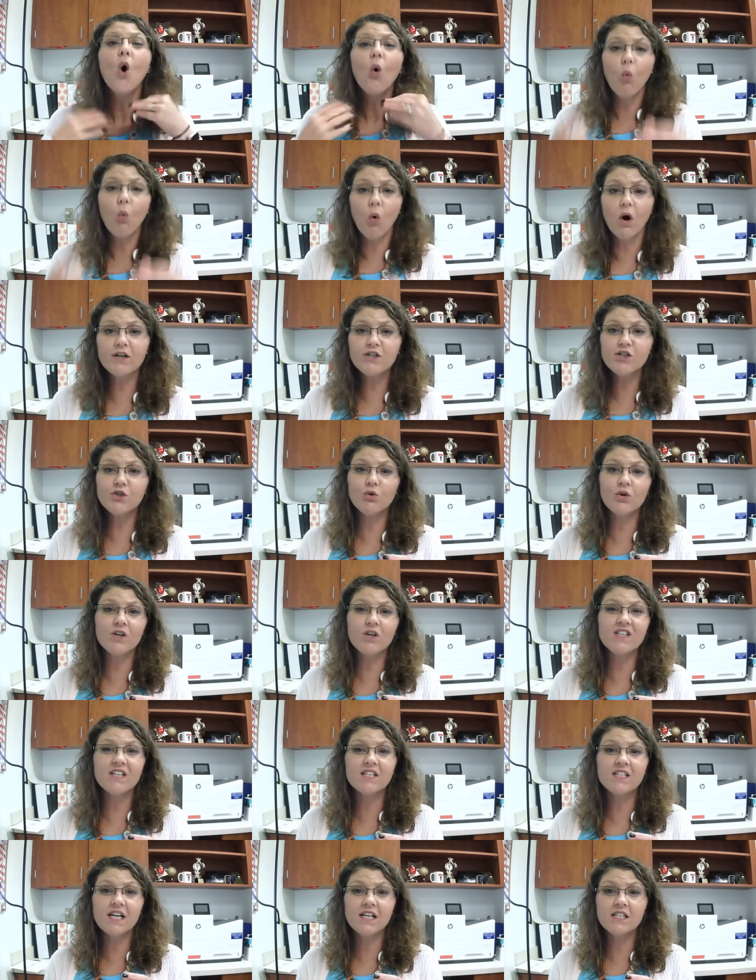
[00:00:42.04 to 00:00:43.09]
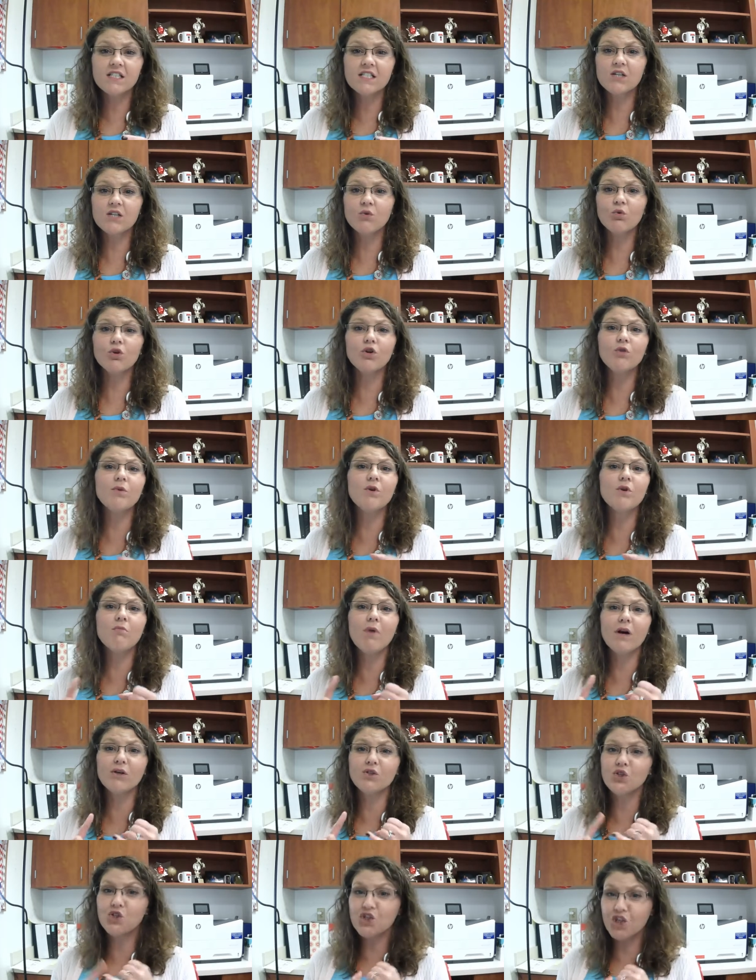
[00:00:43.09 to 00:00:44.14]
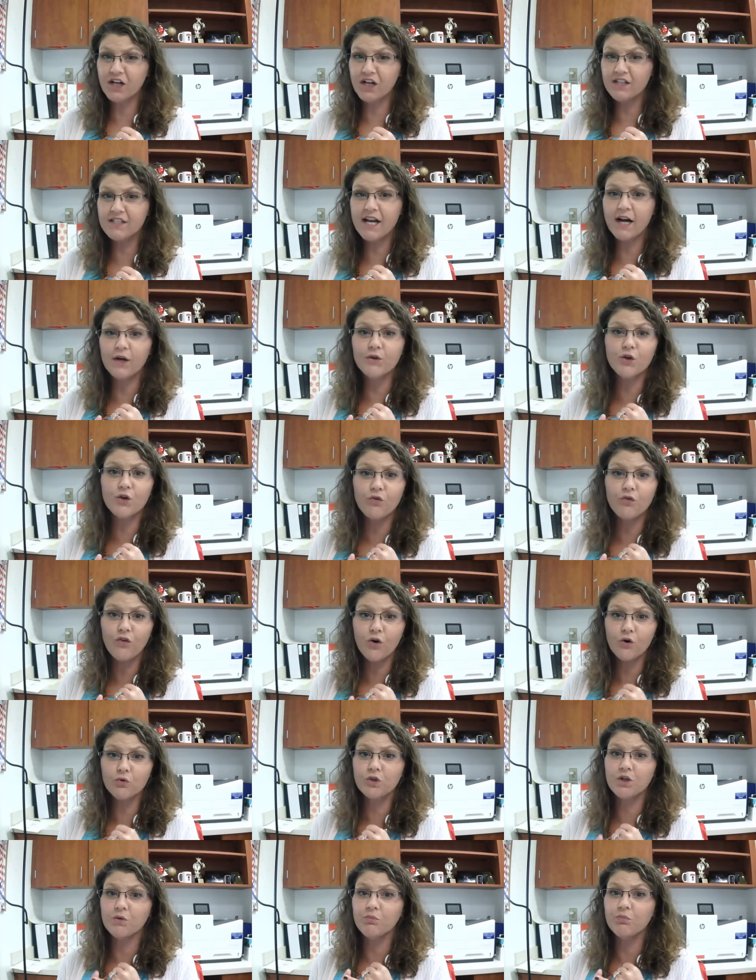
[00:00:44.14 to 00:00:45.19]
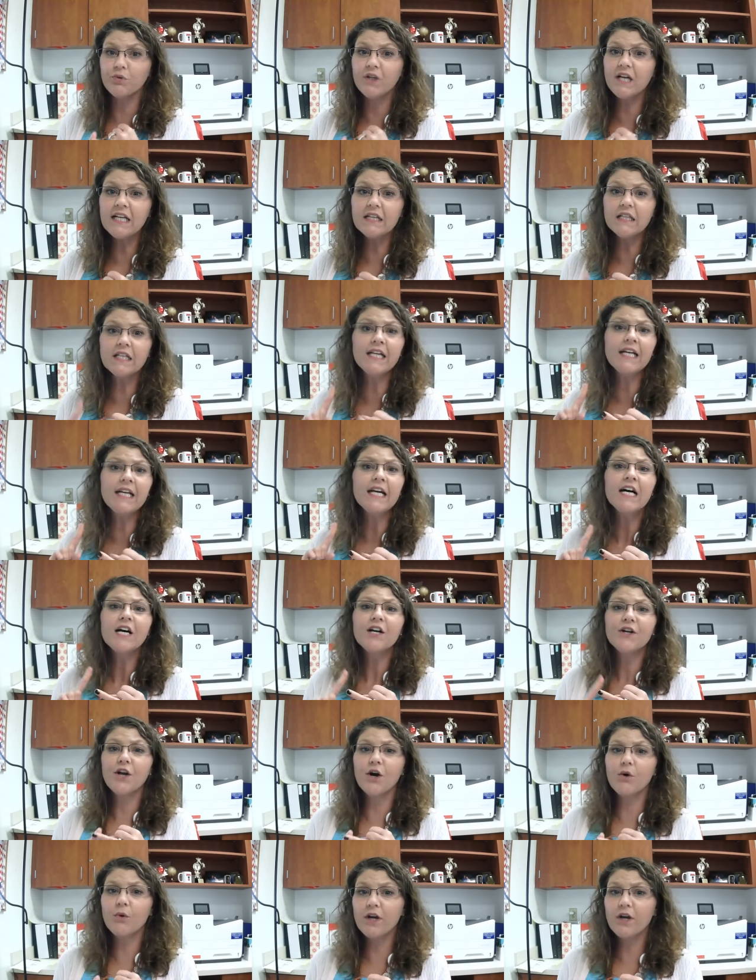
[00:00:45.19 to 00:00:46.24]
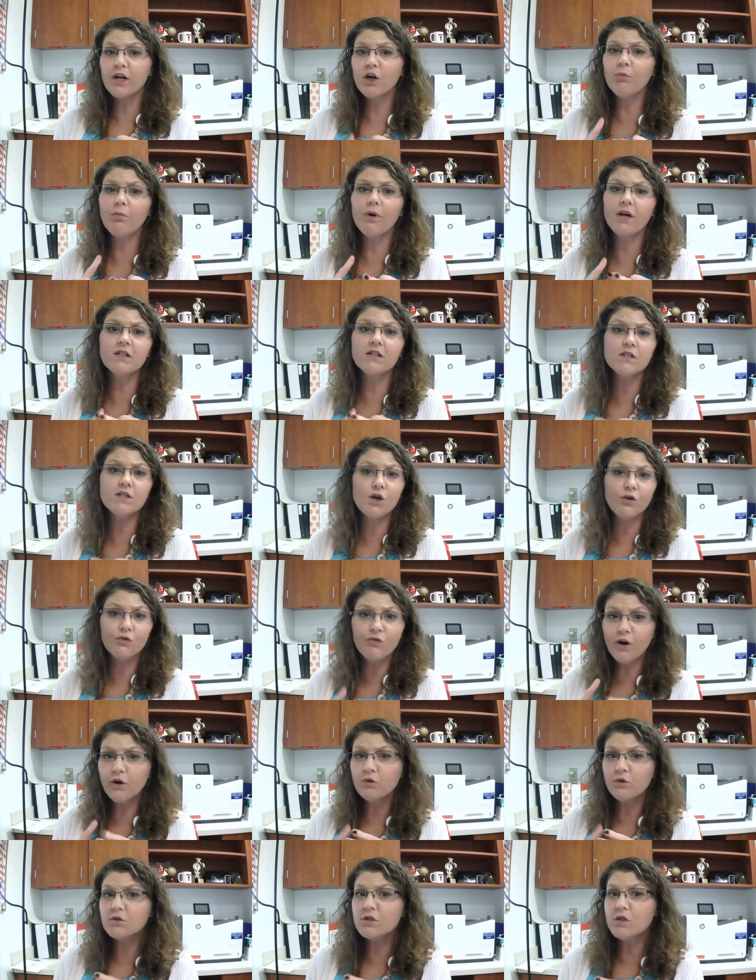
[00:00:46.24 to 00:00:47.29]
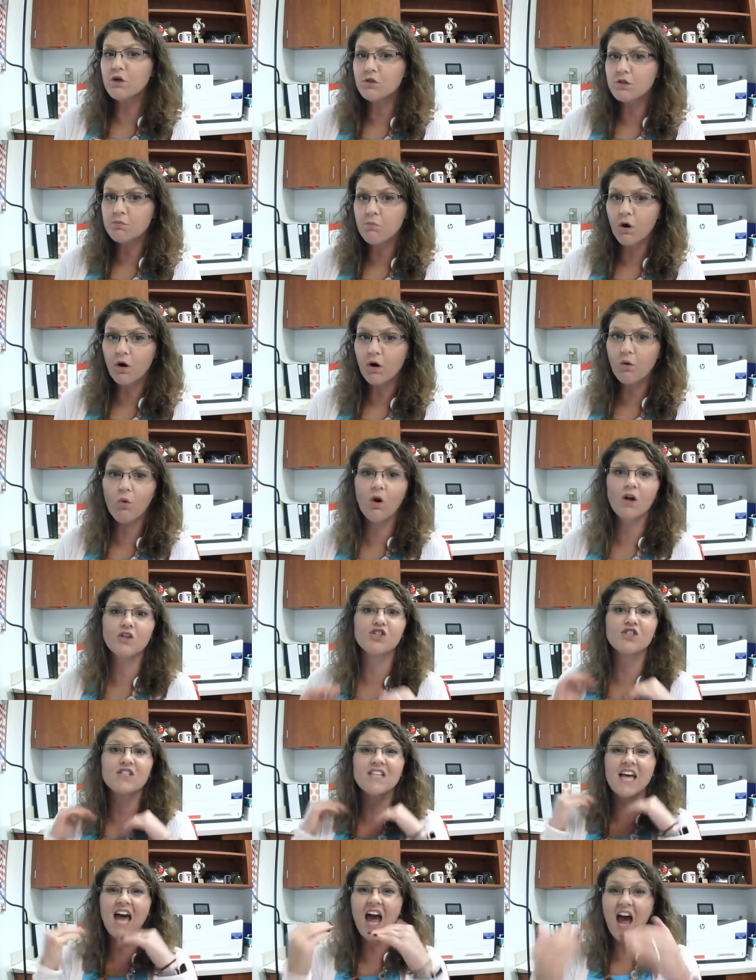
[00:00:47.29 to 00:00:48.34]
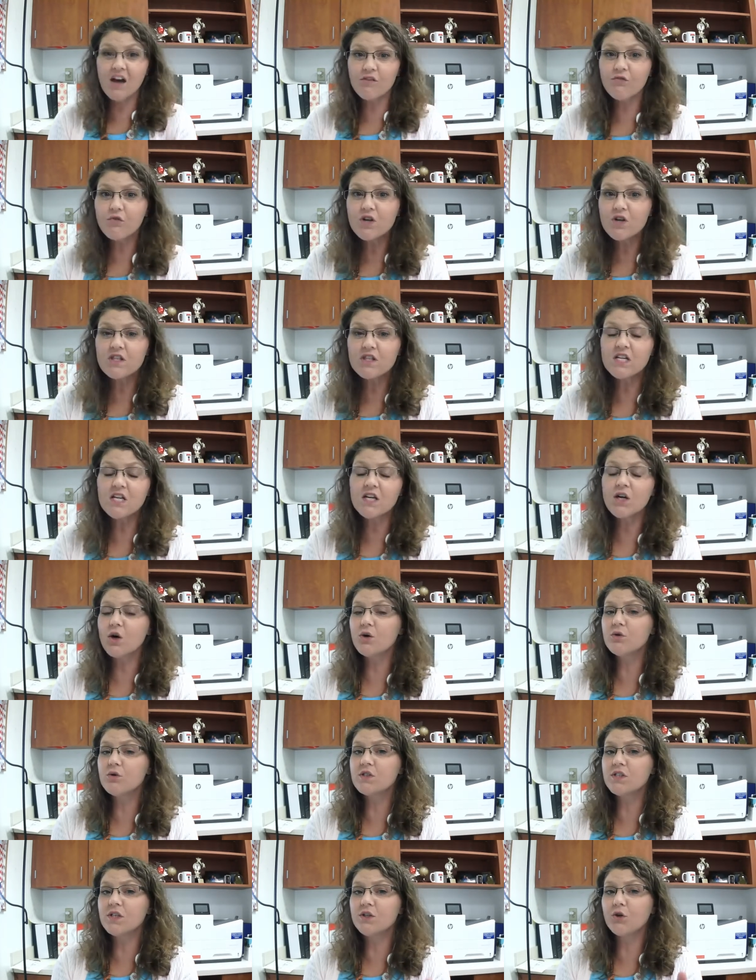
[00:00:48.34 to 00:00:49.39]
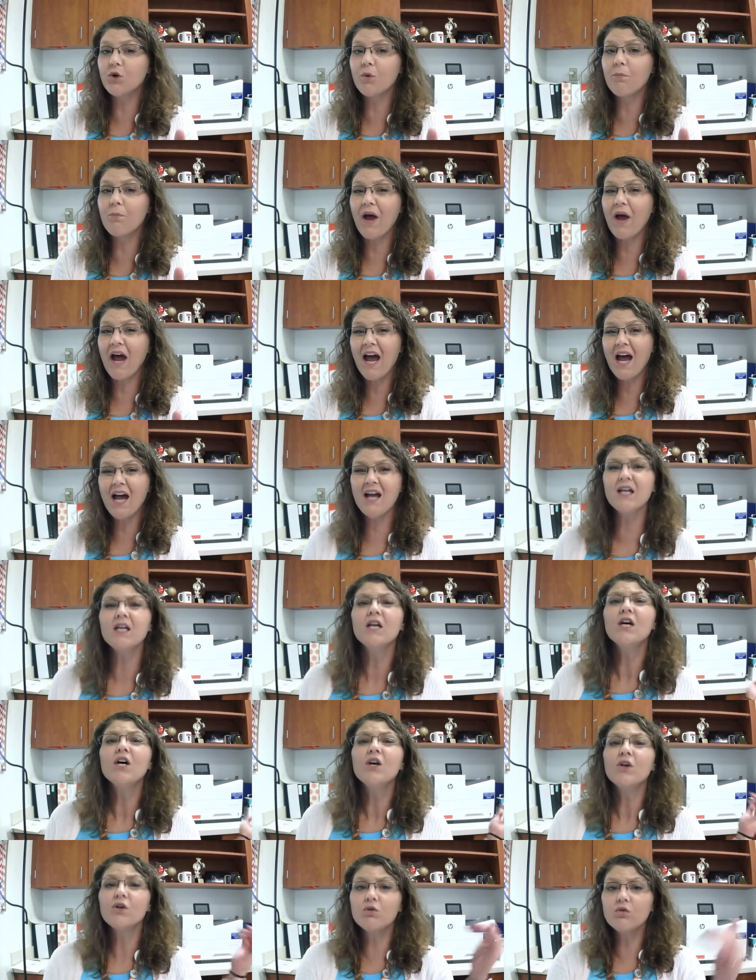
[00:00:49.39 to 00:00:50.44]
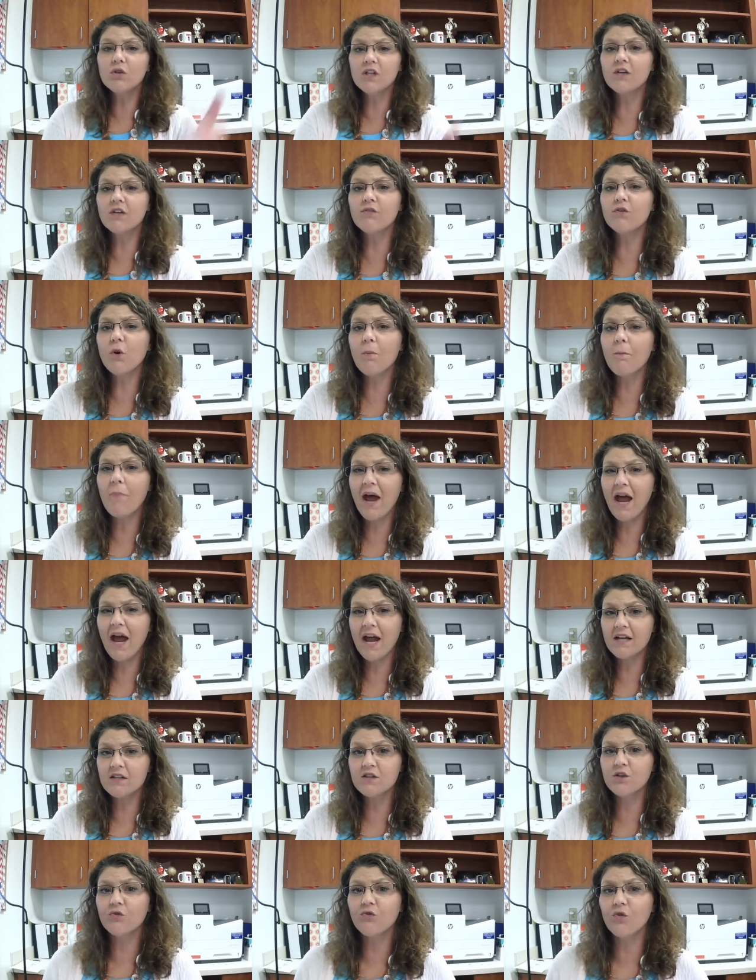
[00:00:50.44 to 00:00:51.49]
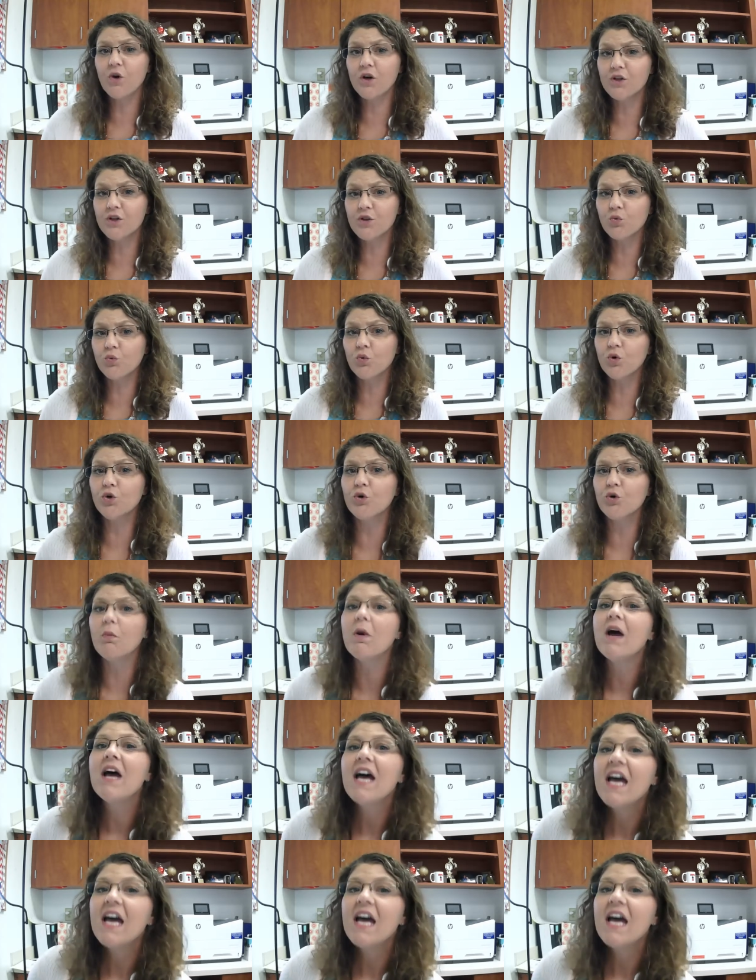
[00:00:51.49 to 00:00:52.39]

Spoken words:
Once you're in the testing room, you must shut down your phone completely. No earbuds, no phones, no smartwatches. Everything goes in your bag. You leave your bag in the front of the room.